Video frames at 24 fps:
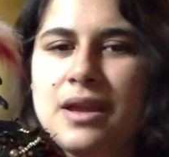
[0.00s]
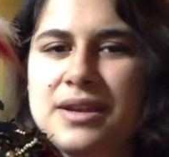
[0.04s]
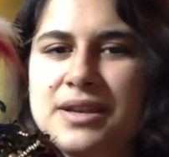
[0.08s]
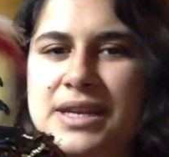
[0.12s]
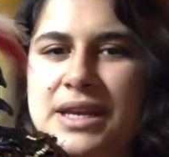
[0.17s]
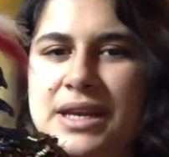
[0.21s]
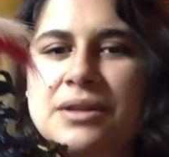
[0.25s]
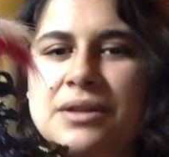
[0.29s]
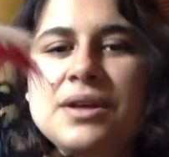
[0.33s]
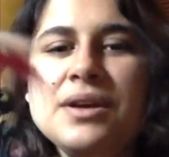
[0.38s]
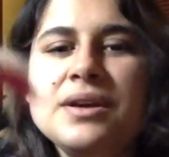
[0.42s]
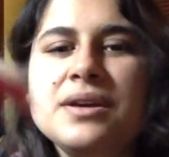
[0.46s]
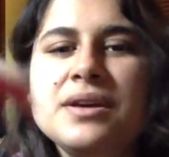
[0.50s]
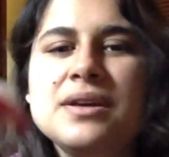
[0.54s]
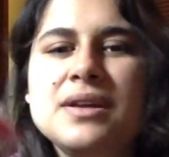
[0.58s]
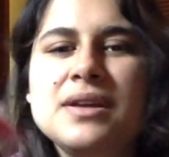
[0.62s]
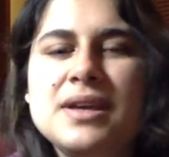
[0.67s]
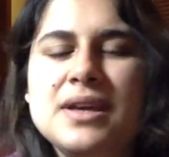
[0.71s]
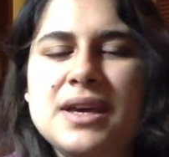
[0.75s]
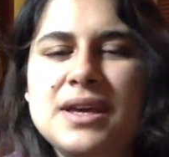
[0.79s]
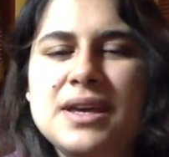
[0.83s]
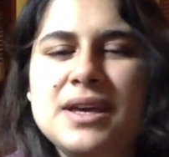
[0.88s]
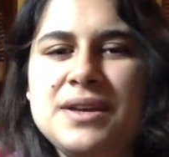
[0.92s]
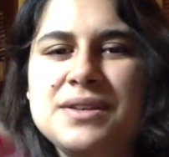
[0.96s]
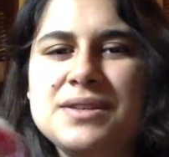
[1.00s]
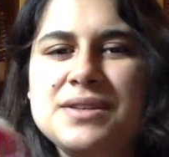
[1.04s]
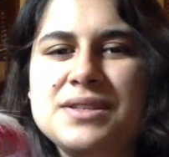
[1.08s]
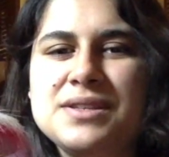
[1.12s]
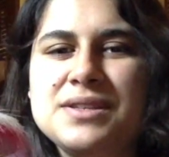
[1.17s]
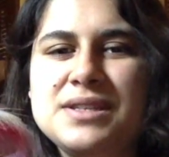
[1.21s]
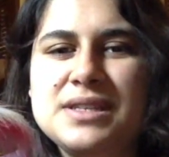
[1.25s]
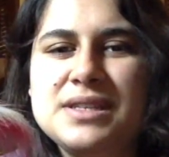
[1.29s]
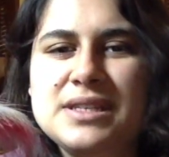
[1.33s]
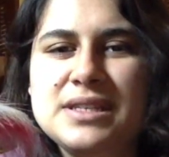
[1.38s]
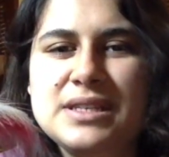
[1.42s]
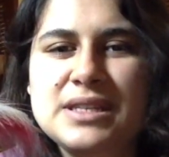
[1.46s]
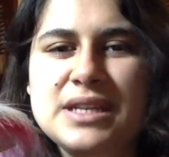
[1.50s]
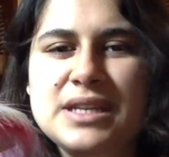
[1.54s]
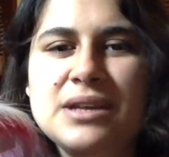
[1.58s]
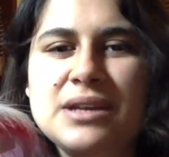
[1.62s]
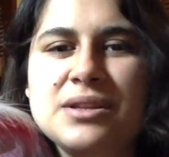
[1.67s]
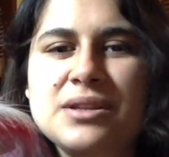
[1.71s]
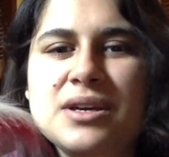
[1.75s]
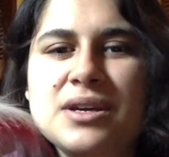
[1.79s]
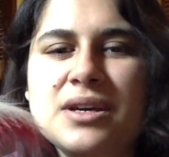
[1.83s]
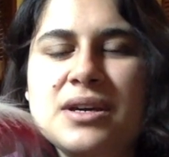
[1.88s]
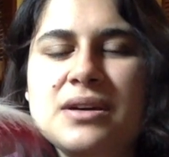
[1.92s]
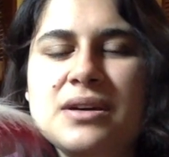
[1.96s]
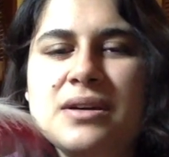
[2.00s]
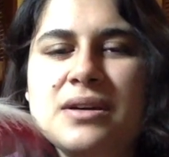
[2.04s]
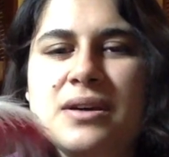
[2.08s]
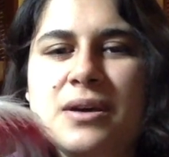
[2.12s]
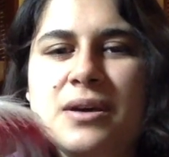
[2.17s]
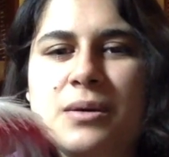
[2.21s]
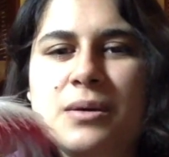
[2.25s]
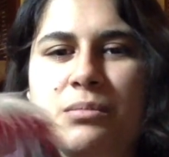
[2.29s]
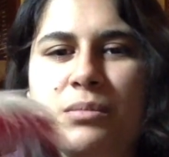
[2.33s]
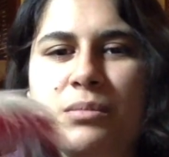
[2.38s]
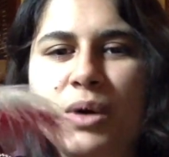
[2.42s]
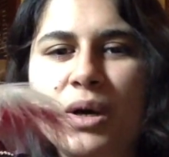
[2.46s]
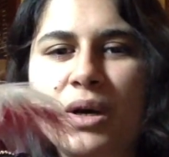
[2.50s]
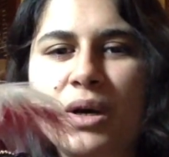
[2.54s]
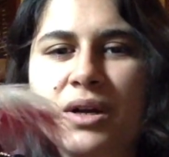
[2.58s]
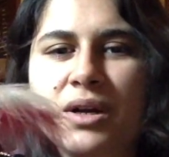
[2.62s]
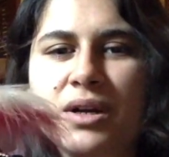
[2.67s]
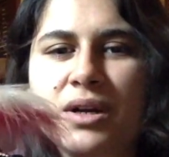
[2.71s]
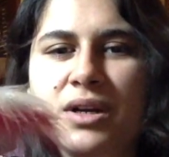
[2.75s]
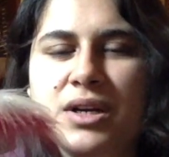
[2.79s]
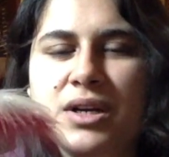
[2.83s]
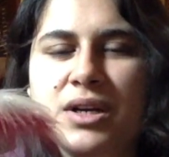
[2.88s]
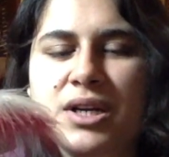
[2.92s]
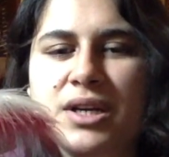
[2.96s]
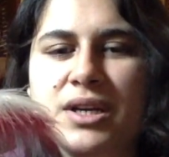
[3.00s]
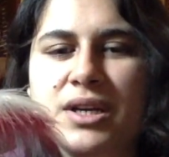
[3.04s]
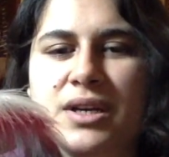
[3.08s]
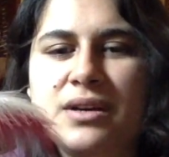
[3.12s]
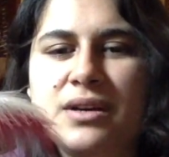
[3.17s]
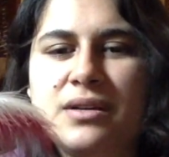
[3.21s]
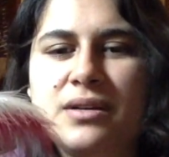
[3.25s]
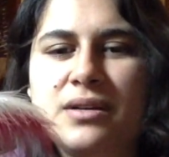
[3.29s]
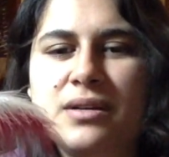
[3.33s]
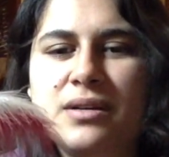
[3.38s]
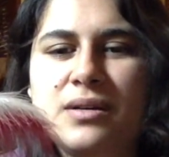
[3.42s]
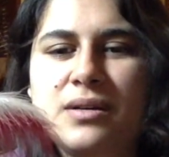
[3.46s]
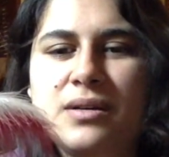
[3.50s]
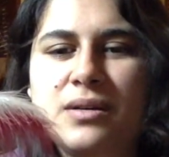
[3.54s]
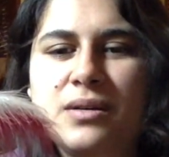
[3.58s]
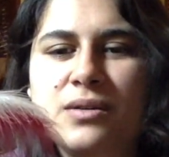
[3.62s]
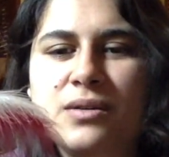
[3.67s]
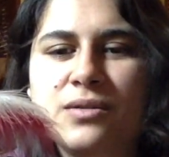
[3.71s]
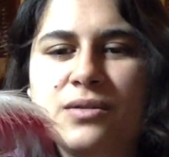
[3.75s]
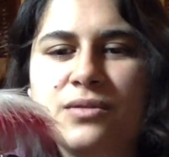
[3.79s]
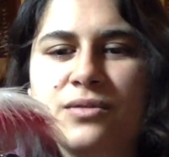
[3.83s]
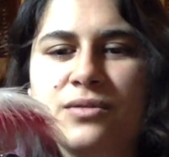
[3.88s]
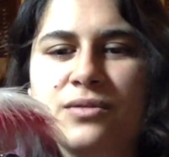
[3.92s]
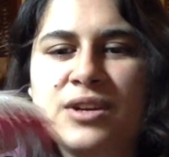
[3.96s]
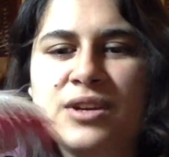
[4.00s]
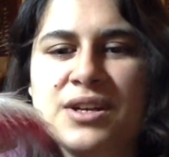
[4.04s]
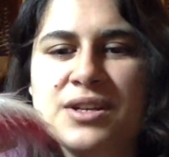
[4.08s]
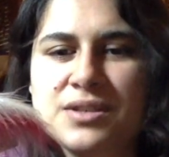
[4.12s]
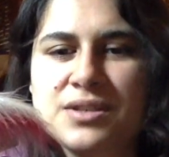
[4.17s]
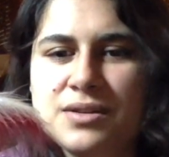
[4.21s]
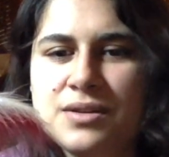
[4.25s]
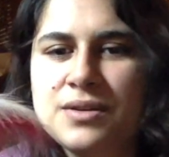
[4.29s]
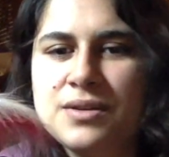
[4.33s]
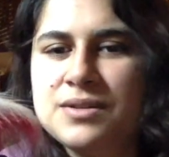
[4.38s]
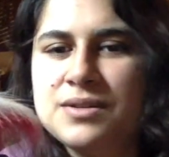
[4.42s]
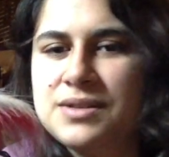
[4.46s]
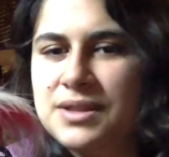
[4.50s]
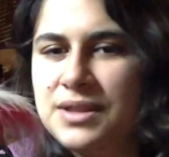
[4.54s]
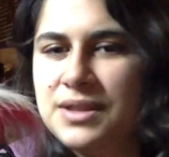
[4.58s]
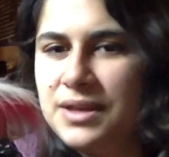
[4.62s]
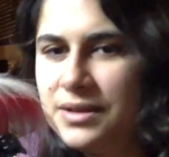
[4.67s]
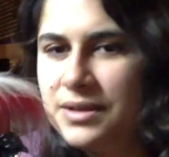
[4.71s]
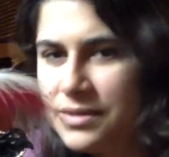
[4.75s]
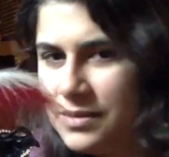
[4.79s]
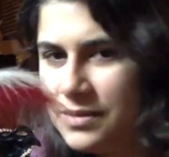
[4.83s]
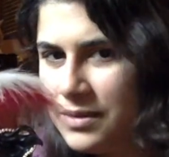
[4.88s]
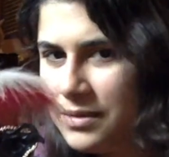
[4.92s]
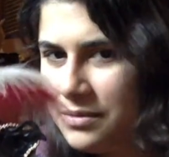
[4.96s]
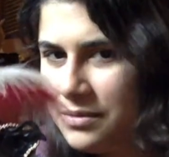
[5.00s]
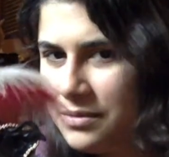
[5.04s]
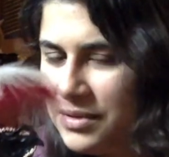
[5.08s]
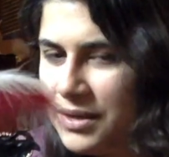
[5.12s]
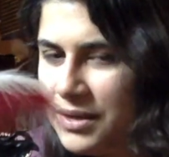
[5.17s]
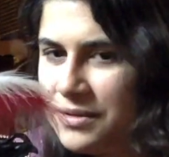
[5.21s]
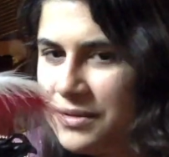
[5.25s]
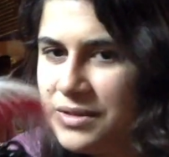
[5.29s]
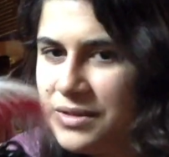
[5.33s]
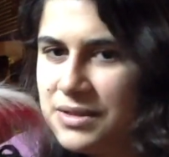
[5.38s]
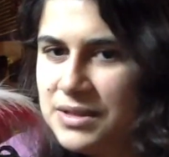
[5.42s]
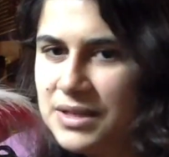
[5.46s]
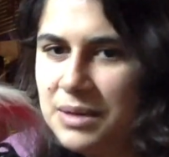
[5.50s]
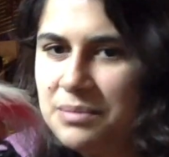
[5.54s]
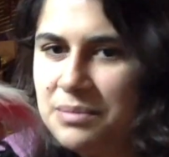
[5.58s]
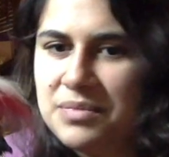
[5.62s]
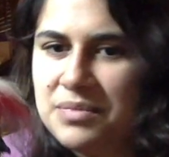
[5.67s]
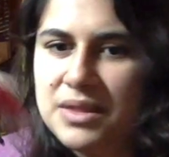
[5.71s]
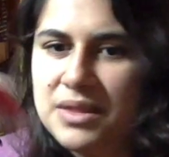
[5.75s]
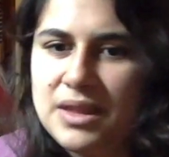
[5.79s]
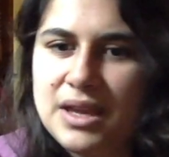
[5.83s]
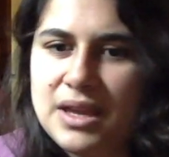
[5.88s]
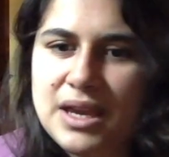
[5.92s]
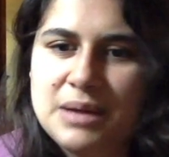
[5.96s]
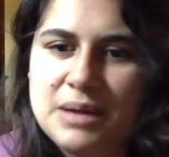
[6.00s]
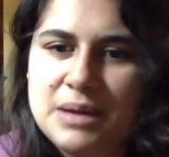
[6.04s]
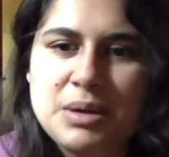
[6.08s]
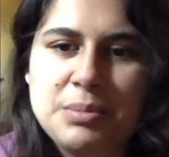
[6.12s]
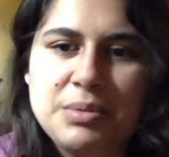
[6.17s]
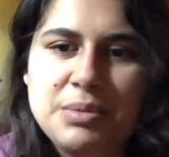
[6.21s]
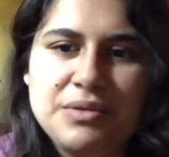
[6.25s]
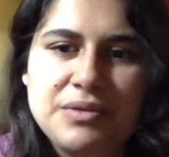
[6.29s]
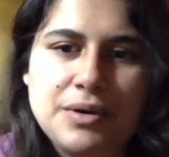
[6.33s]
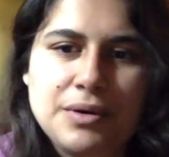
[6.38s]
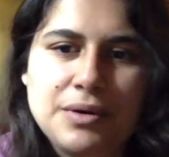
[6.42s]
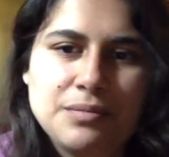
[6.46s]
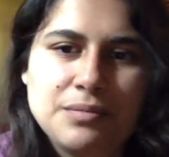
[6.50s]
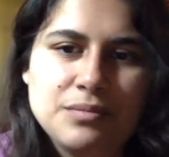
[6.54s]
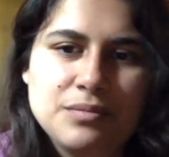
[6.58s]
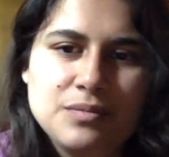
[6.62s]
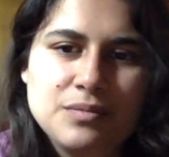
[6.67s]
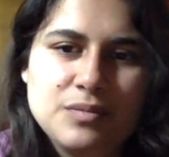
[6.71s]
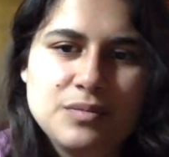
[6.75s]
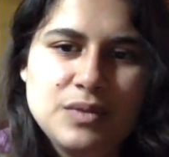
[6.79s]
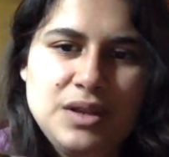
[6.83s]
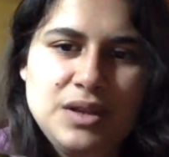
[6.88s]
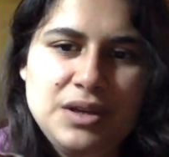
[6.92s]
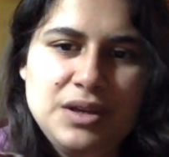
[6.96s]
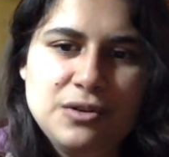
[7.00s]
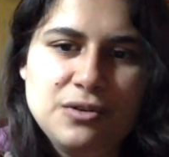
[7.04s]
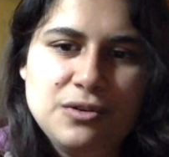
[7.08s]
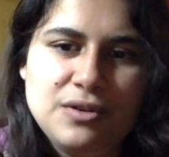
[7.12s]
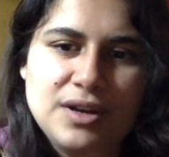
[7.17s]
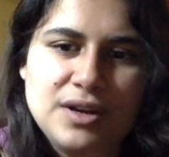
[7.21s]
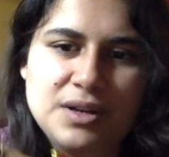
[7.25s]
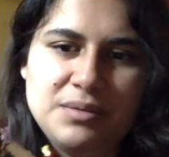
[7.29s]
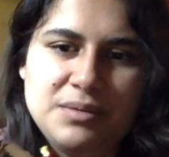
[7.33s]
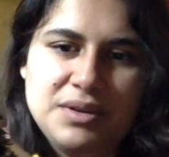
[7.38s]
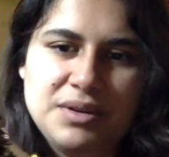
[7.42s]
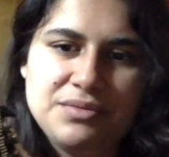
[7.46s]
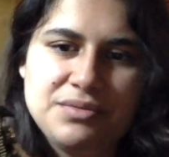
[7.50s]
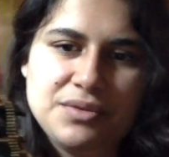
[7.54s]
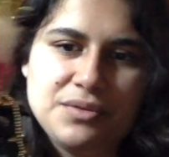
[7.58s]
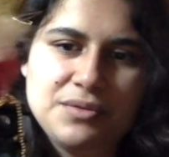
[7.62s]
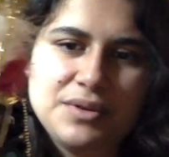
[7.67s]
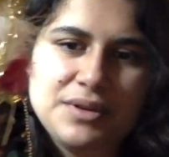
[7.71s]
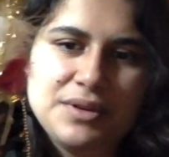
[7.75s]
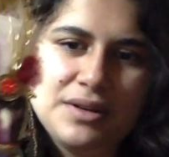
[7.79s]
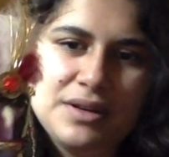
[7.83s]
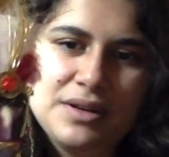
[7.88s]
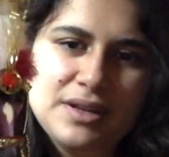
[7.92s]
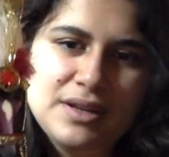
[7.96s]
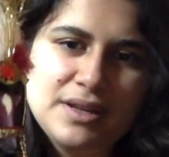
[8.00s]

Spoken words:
I think it's Della Mar Renaissance, I think it's how to pronounce his name. I might be wrong. You can correct me if you want.